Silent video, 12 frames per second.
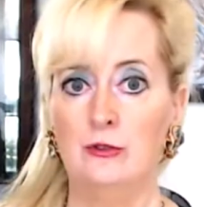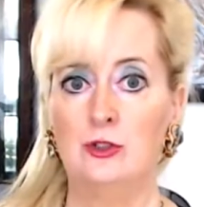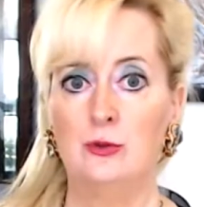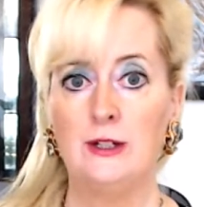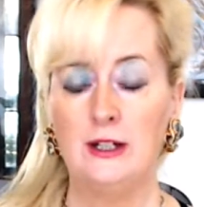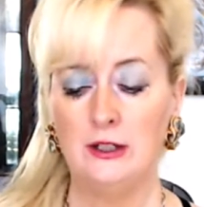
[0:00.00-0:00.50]

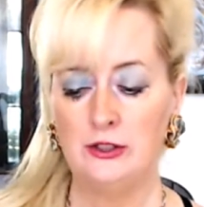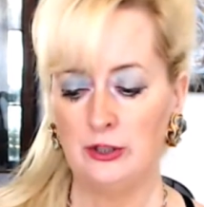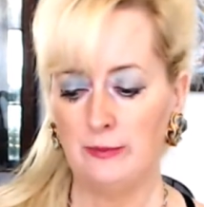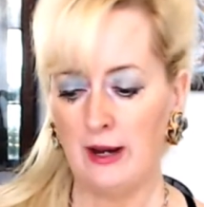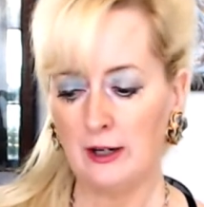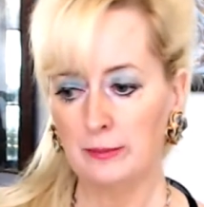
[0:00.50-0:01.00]
Tweeted to
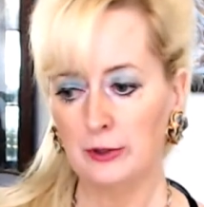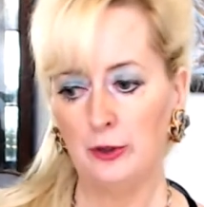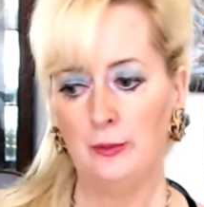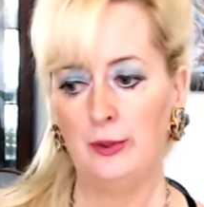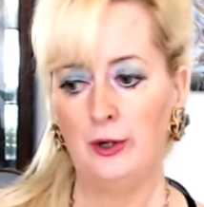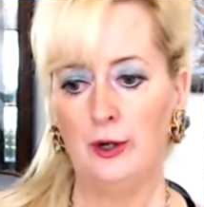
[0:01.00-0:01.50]
Mike
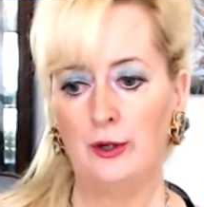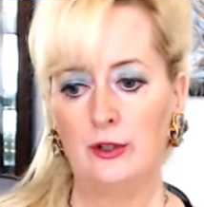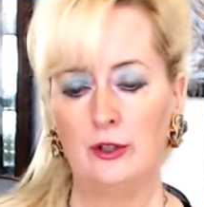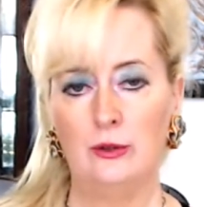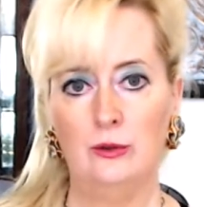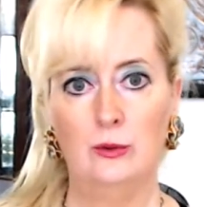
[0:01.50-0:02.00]
Bloomberg,
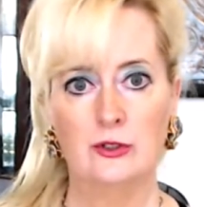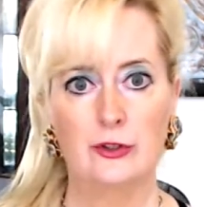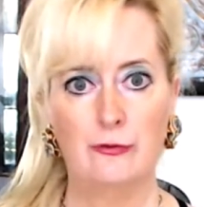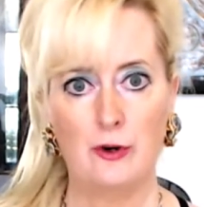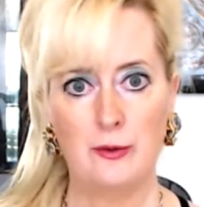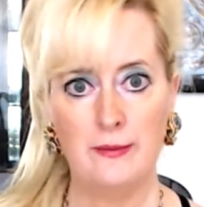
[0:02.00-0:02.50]
who was the
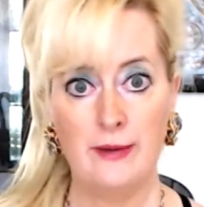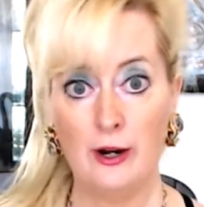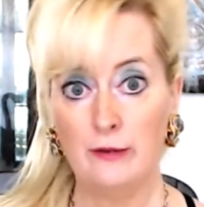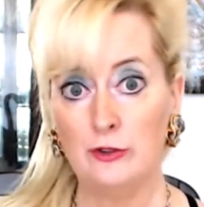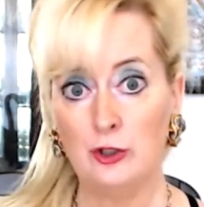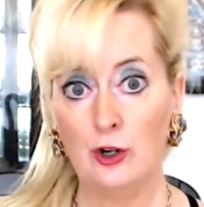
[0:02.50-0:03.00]
former mayor
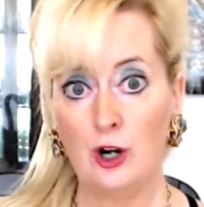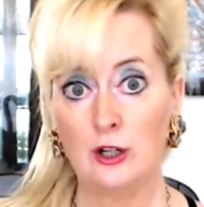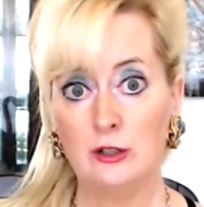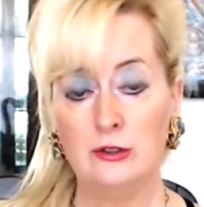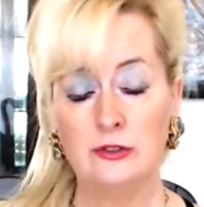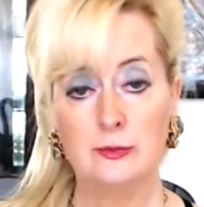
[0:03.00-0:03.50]
of New York,
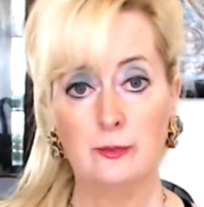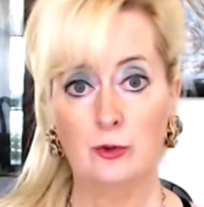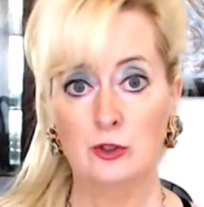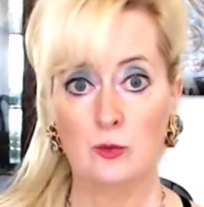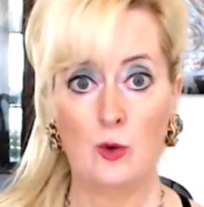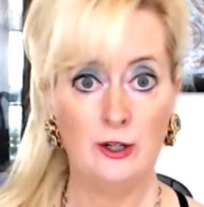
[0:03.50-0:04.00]
who just
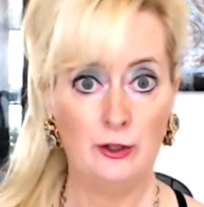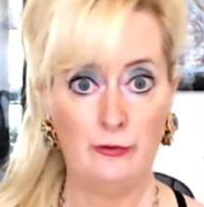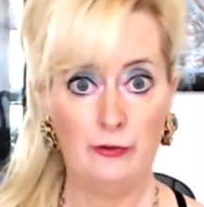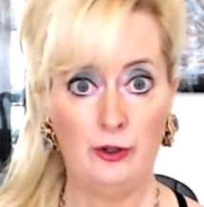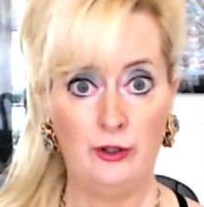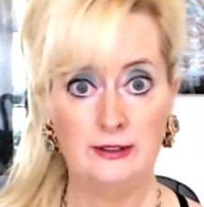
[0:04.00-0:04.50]
was
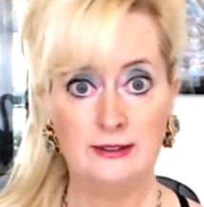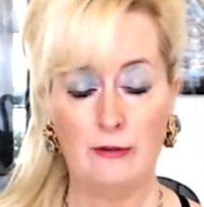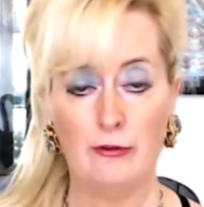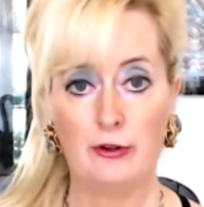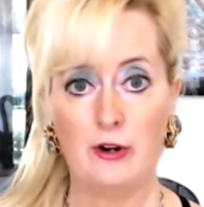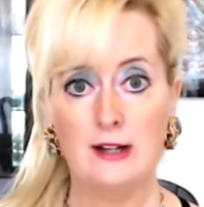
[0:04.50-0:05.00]
wonderful in
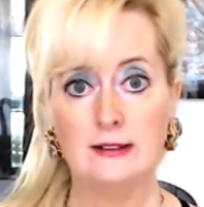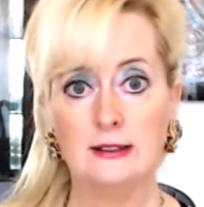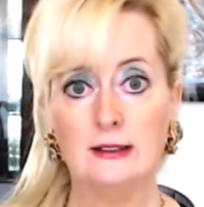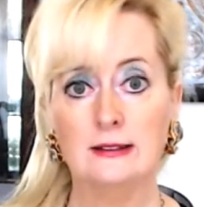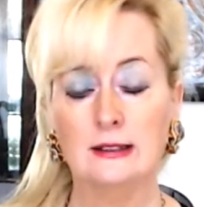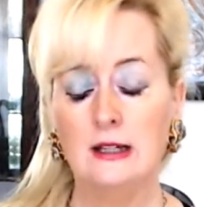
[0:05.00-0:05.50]
several
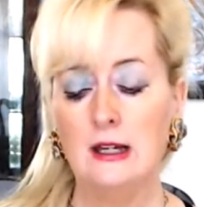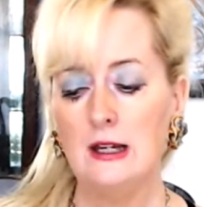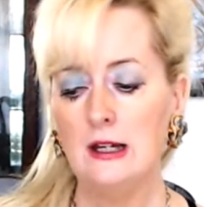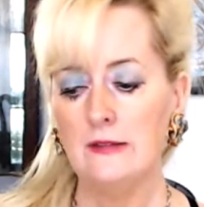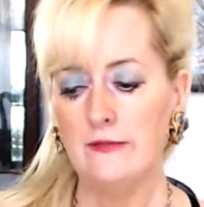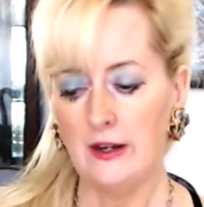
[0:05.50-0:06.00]
crises,
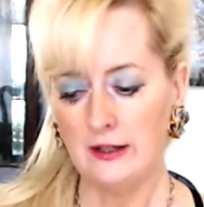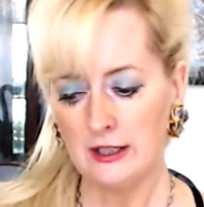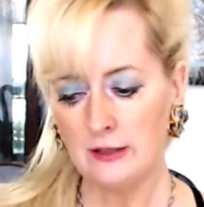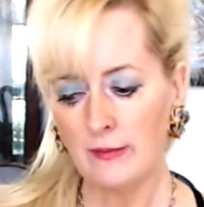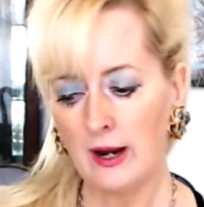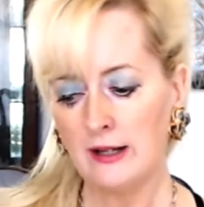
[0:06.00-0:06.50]
that he
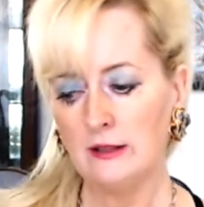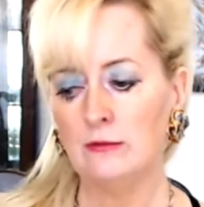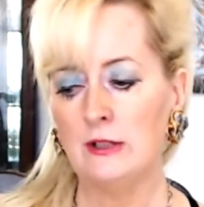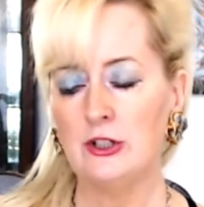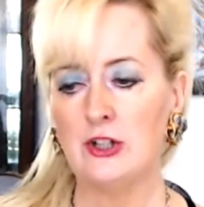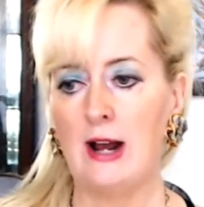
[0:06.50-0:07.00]
might
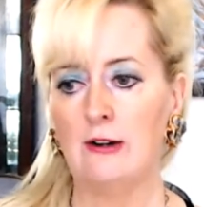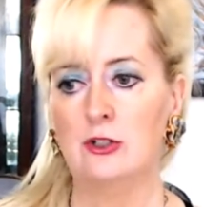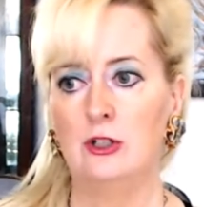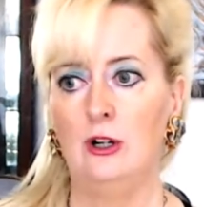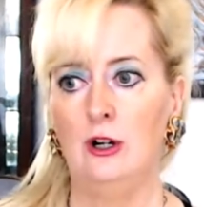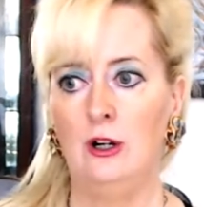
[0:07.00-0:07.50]
reach out to
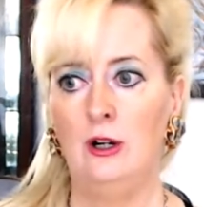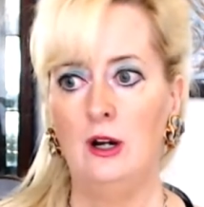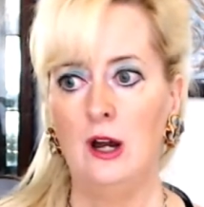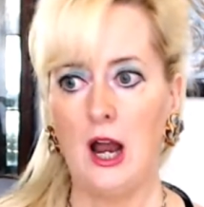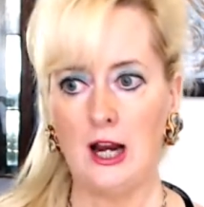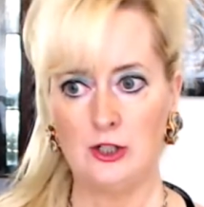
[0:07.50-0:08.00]
her.
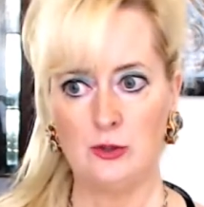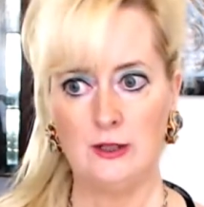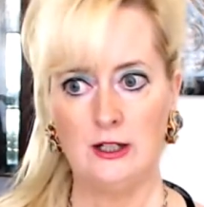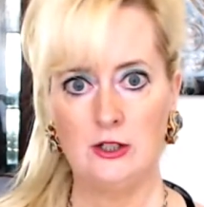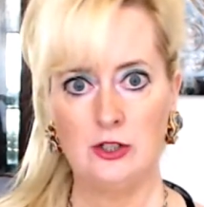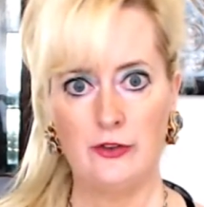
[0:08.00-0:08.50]
I
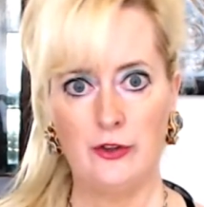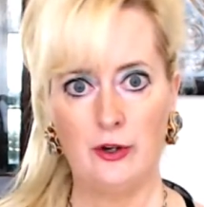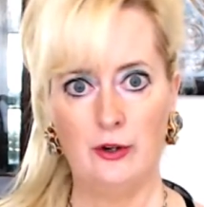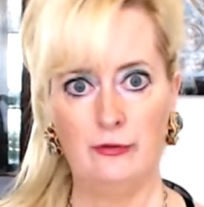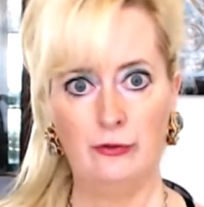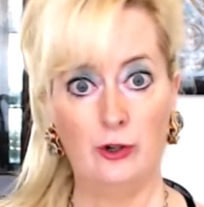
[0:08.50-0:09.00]
tweeted to
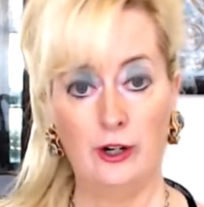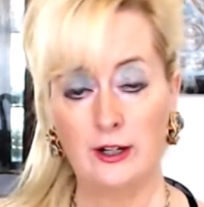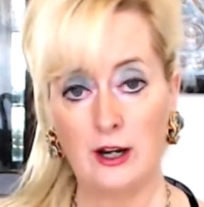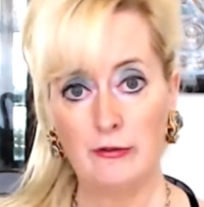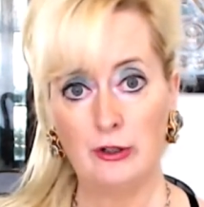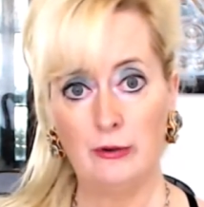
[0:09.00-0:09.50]
the Florida
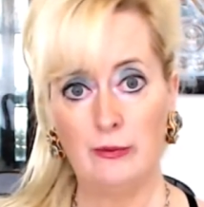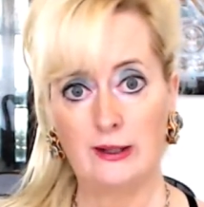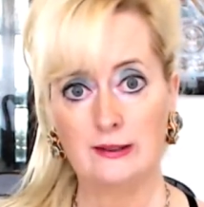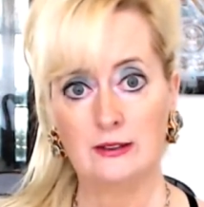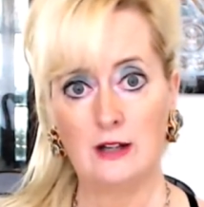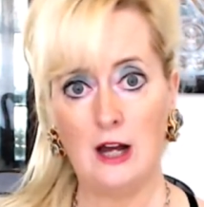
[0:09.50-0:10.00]
Governor Rick
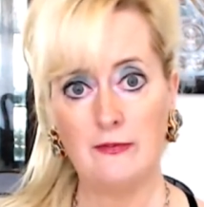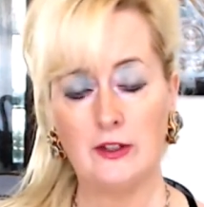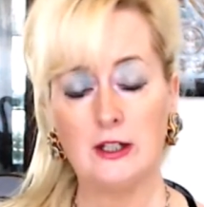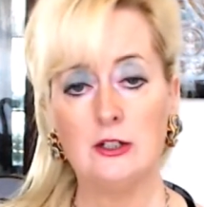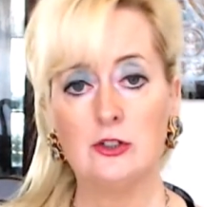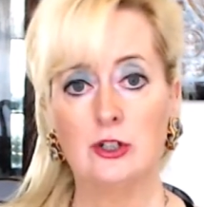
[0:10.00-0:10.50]
Scott that
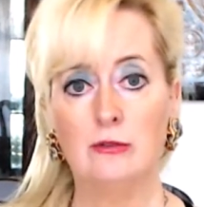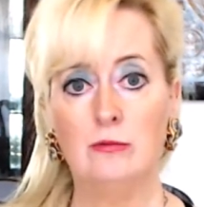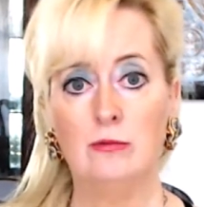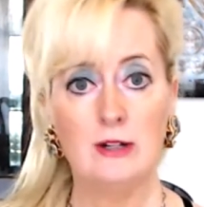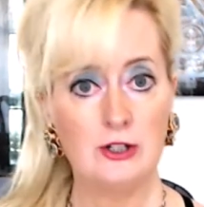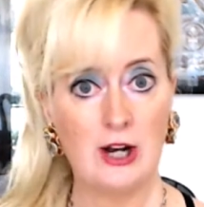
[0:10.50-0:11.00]
he should
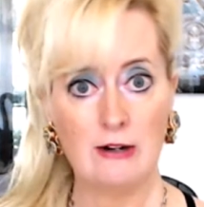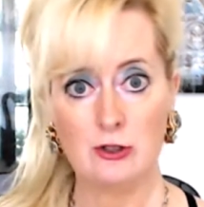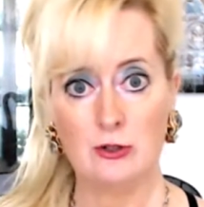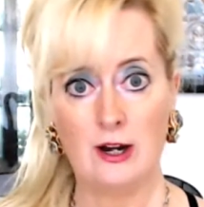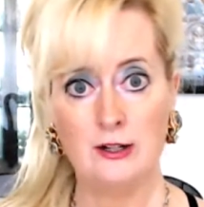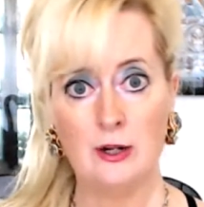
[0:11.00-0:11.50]
reach out to
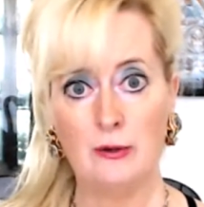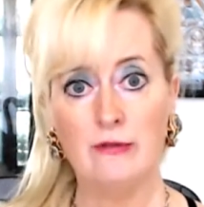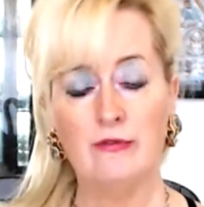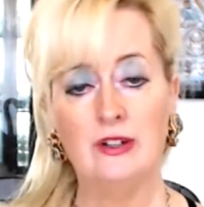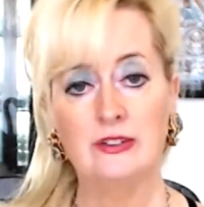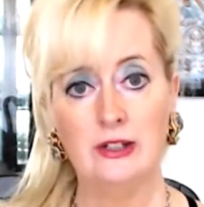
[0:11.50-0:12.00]
her. I know he
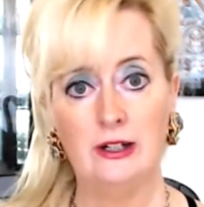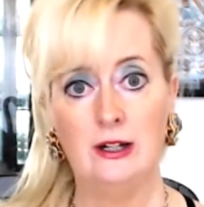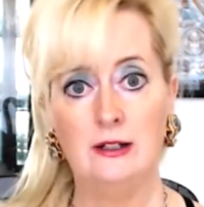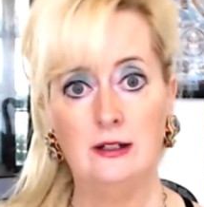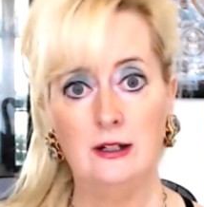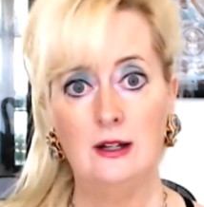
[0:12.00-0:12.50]

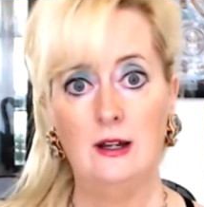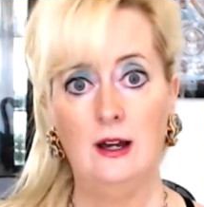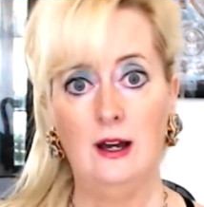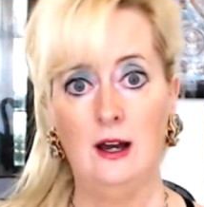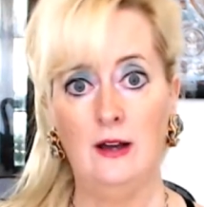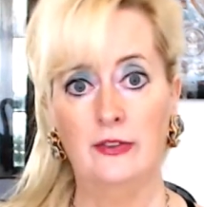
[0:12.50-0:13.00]
visited
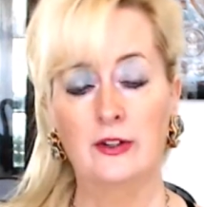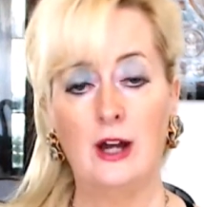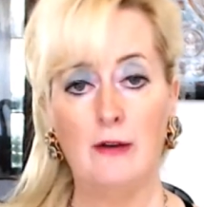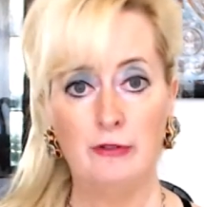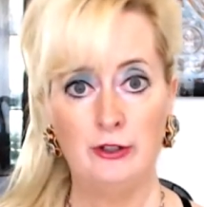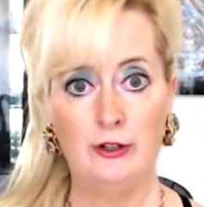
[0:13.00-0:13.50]
the
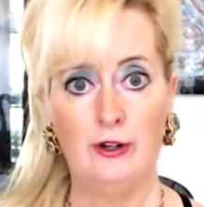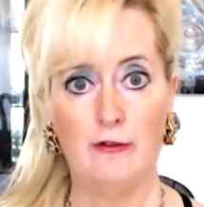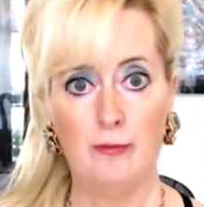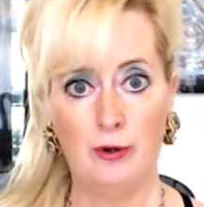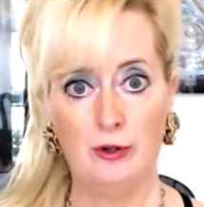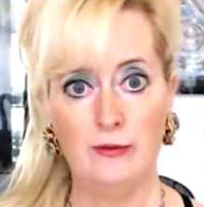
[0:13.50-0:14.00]
governor of
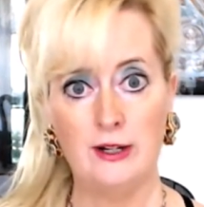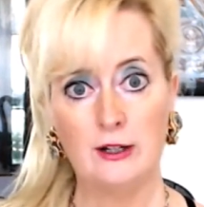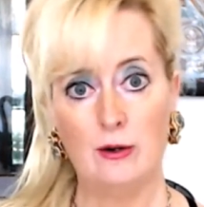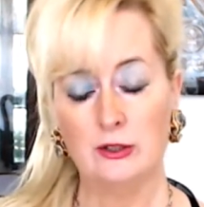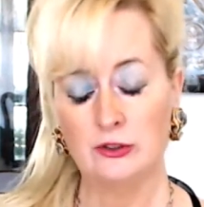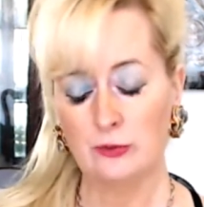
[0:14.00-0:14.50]
Puerto
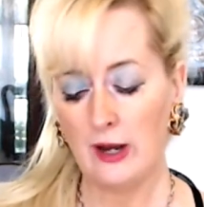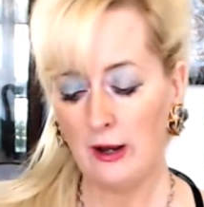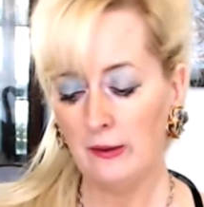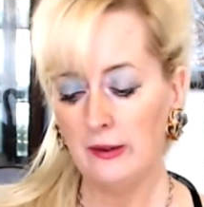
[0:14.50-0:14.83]
Rico as well,